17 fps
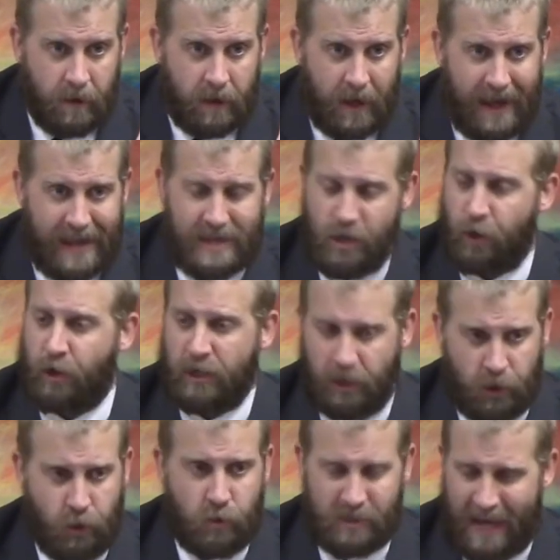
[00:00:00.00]
you're going to
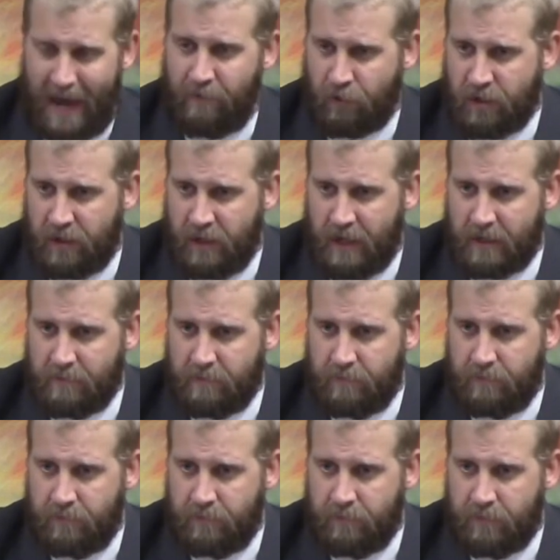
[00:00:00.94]
lose everything.
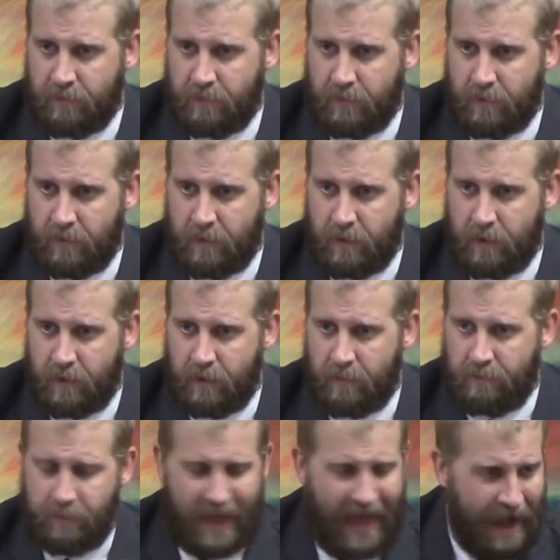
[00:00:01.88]

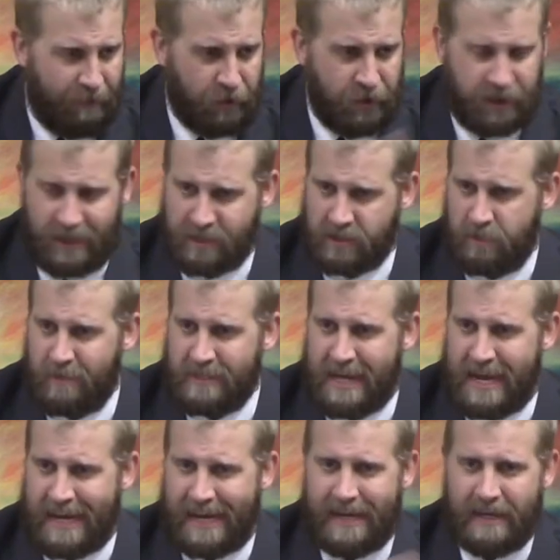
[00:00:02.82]
Everything's going to be
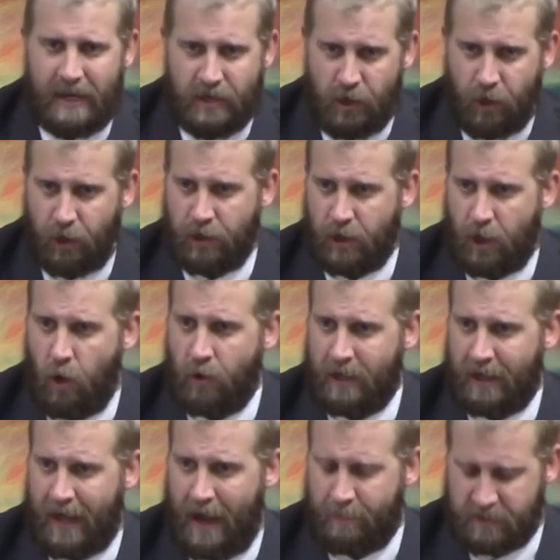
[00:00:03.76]
taken and you're going to go
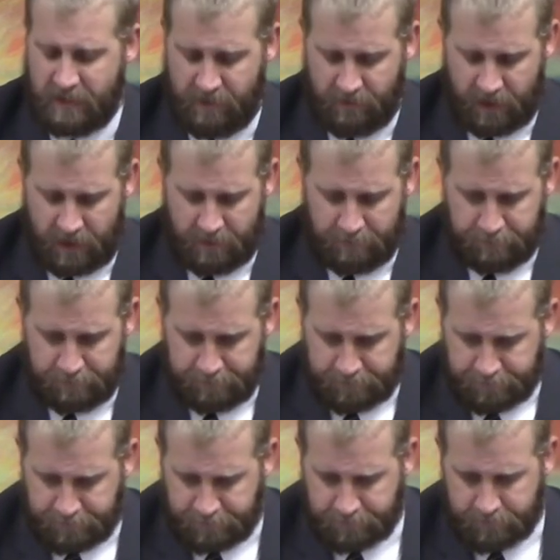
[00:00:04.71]
into captivity."
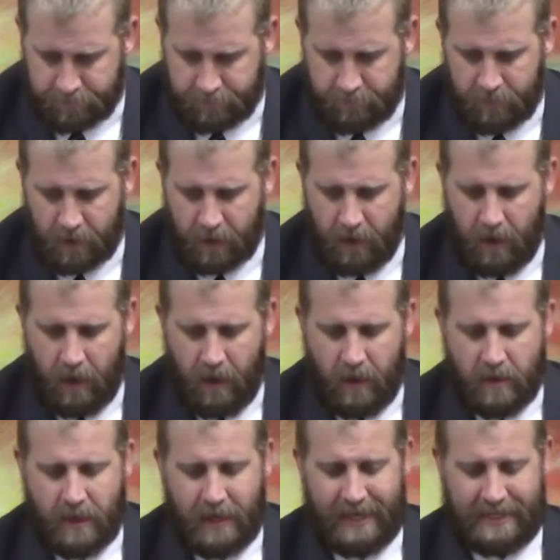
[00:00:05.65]

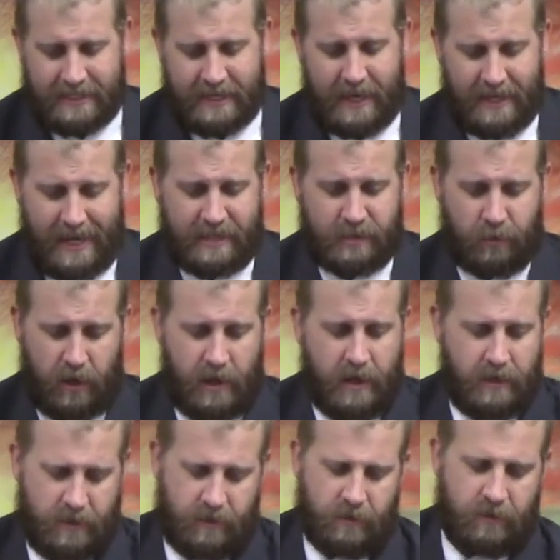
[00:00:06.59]
And, it's, and that's what
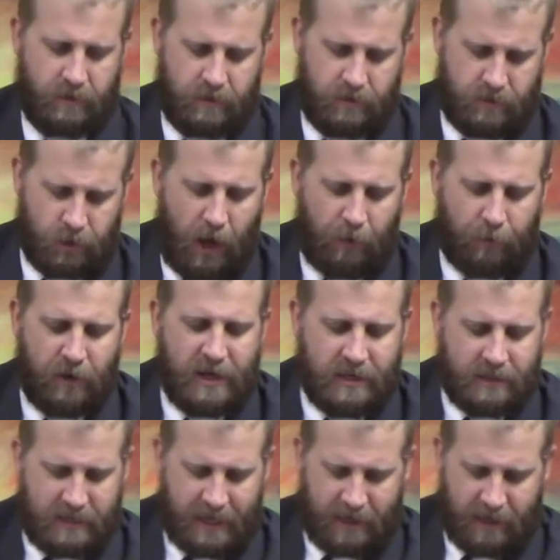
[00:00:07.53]
and so I'll
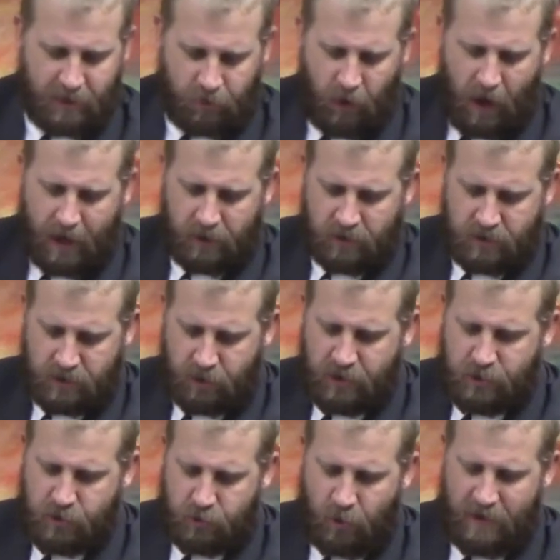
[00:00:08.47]
read 2 Chronicles
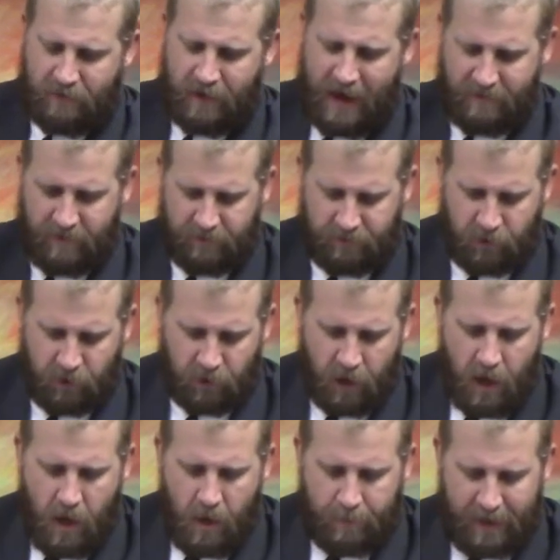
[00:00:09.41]
32, 25 in full.
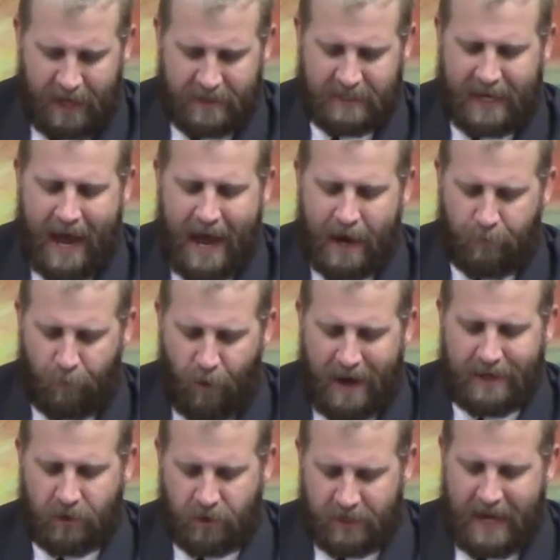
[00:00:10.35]
But Hezekiah
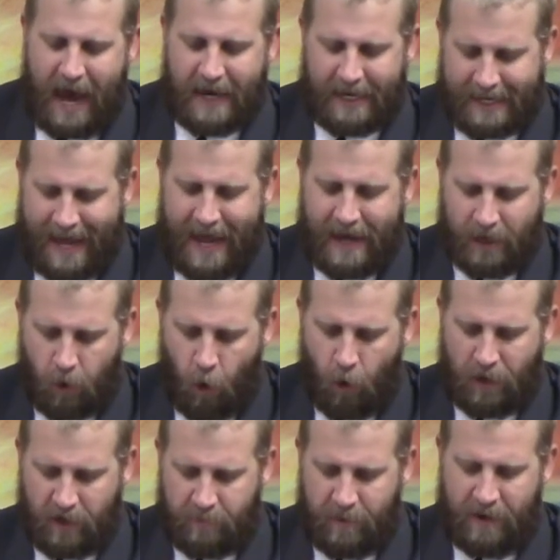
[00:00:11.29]
rendered not again
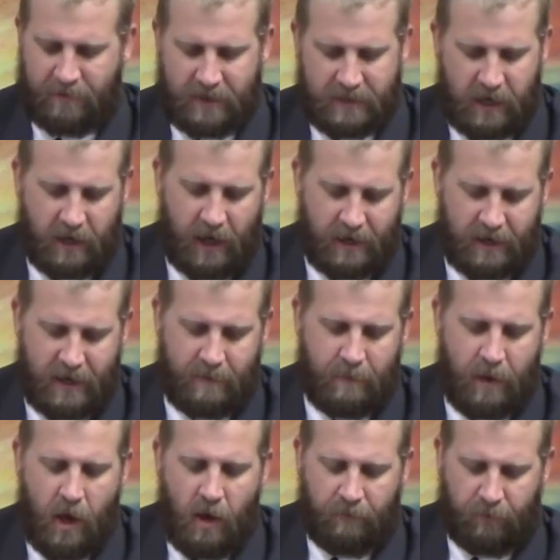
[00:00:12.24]
according to the benefit done unto him,
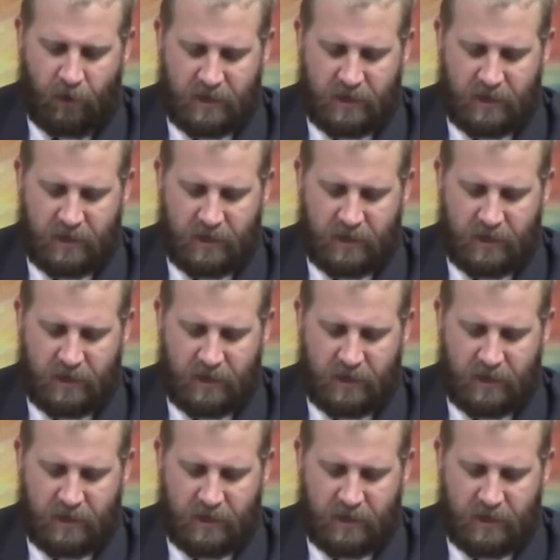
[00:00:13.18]
for his